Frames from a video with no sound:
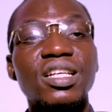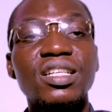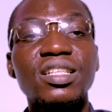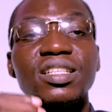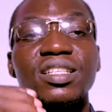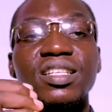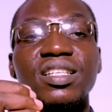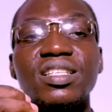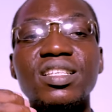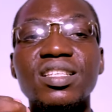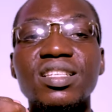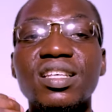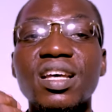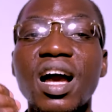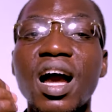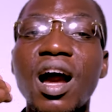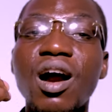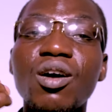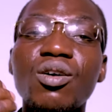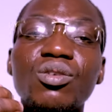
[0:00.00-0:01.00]
This is
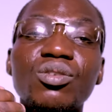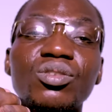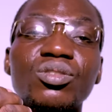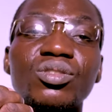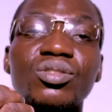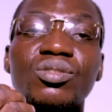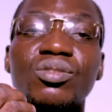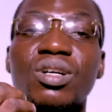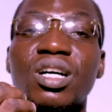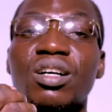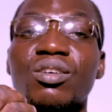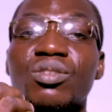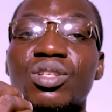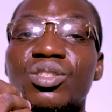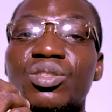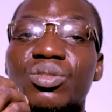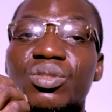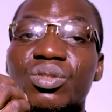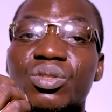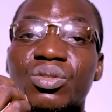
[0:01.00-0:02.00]
how you are going
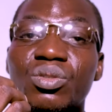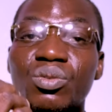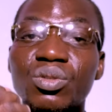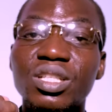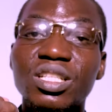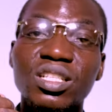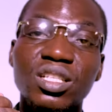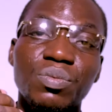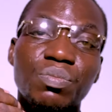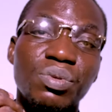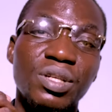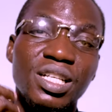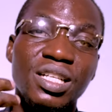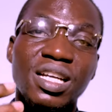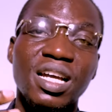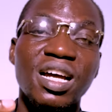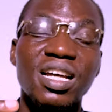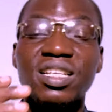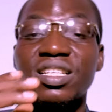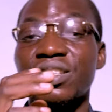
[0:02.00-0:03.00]
to do this
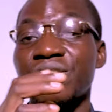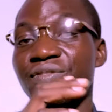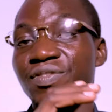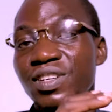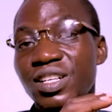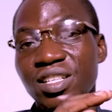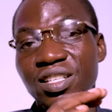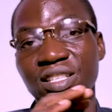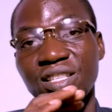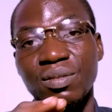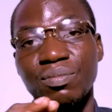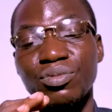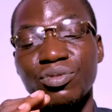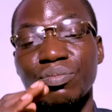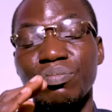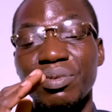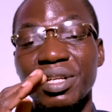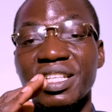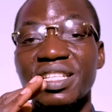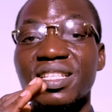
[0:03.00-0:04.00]
prayer. It's very simple.
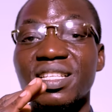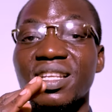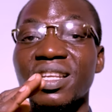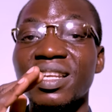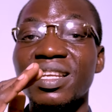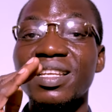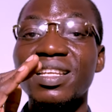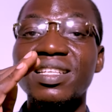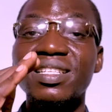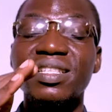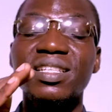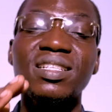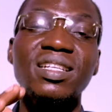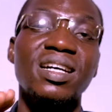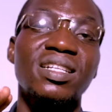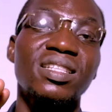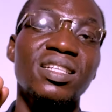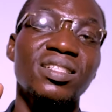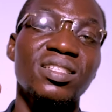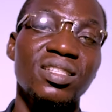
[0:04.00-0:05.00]
Please listen
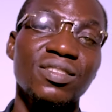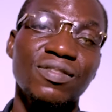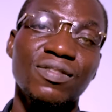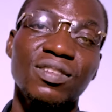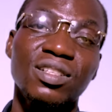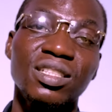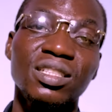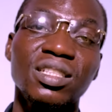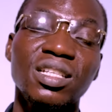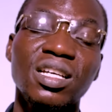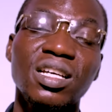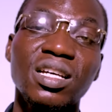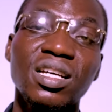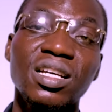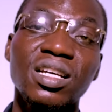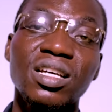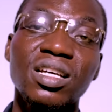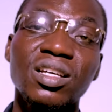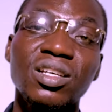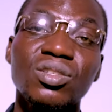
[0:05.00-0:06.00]
attentively
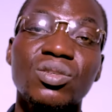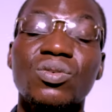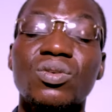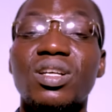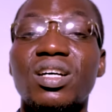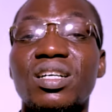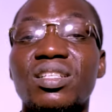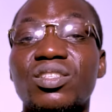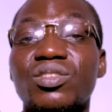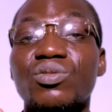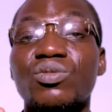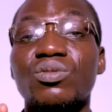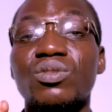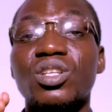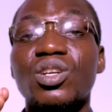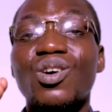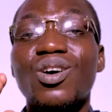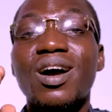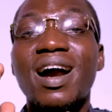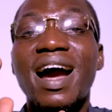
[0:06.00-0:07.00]
so that you will
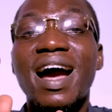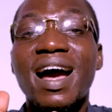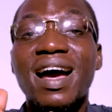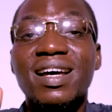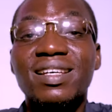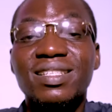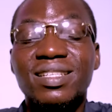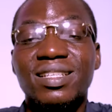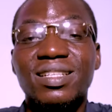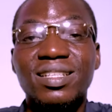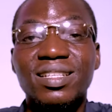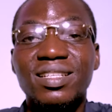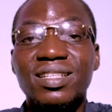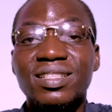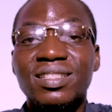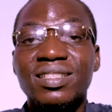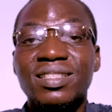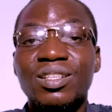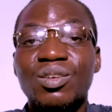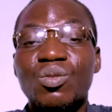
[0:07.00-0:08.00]
not ask
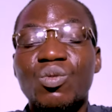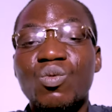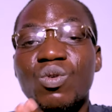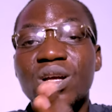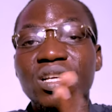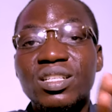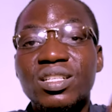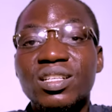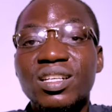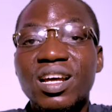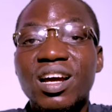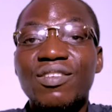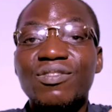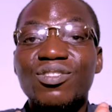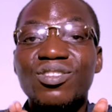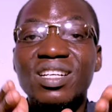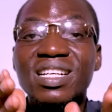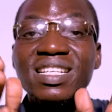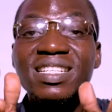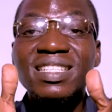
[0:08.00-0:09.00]
the question I've
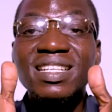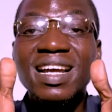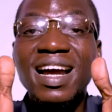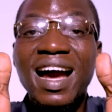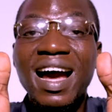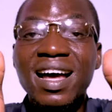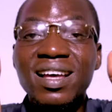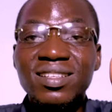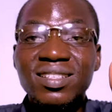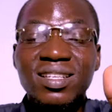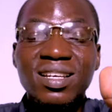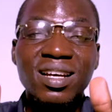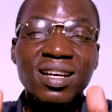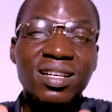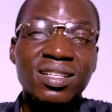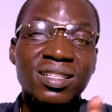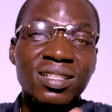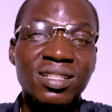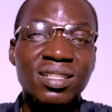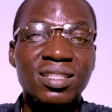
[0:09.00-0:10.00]
already answered
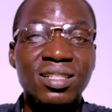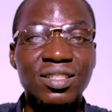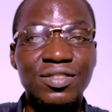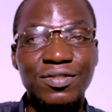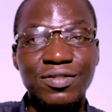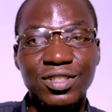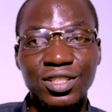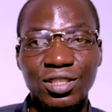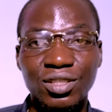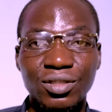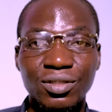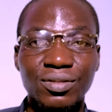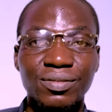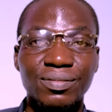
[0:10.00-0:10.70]
in this video.